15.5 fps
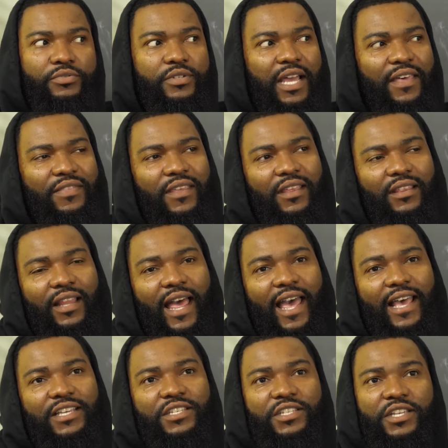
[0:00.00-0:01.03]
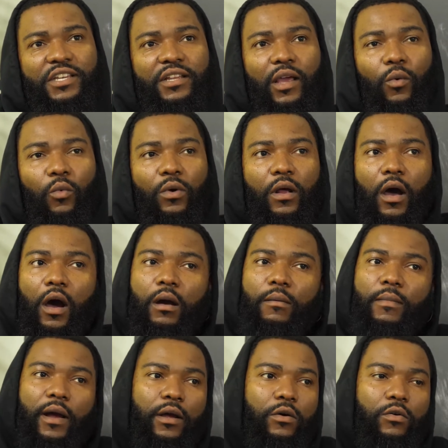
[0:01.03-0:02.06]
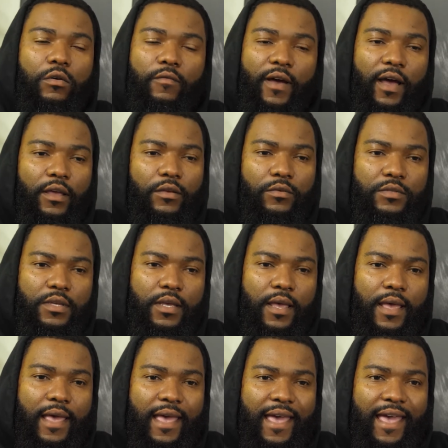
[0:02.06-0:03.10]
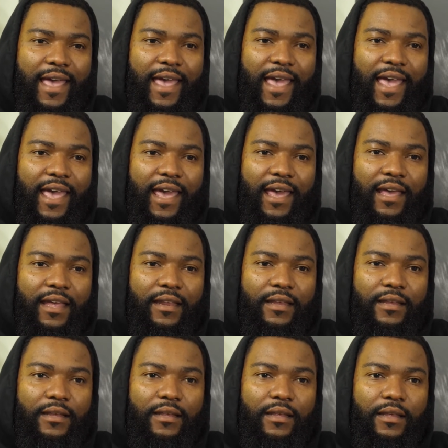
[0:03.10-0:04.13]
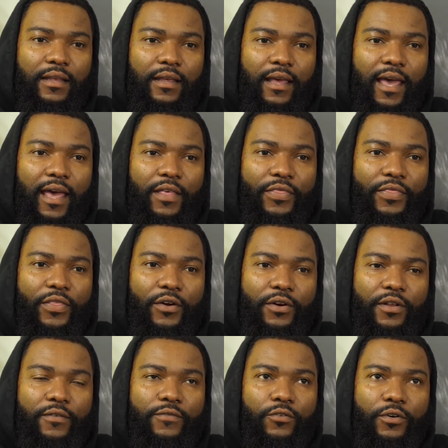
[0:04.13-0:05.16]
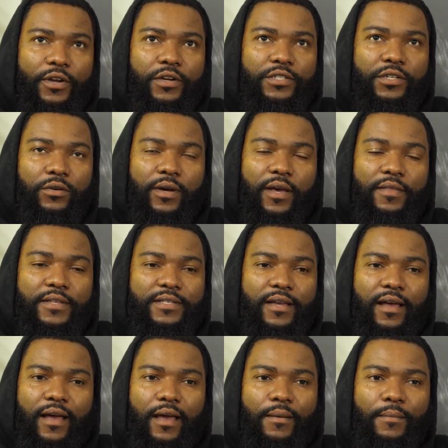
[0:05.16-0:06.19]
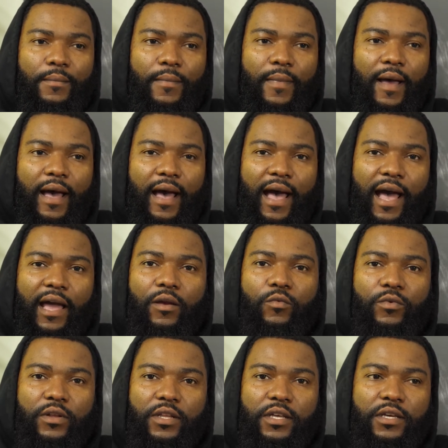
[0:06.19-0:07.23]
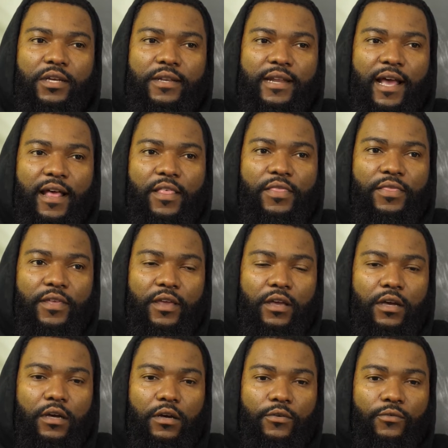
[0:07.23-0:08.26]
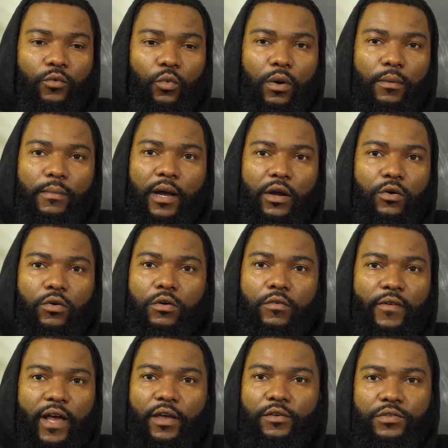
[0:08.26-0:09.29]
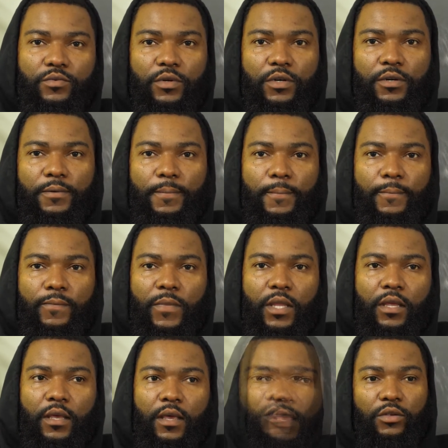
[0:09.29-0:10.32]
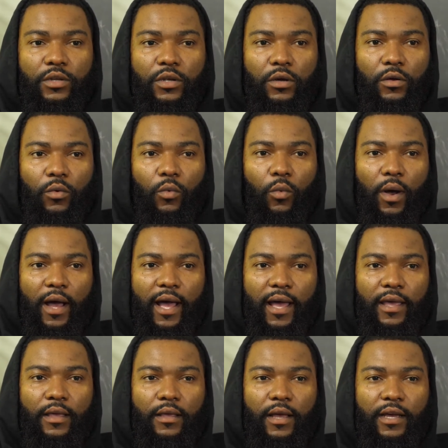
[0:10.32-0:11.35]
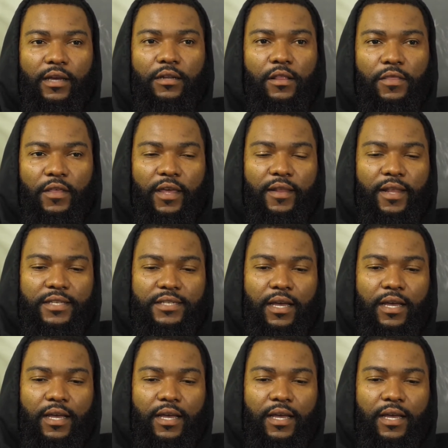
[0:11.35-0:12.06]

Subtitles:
I think last year, like what are my core values? And at 34 years old at the time, I really could not think of what my core values were. You know, why I couldn't think at that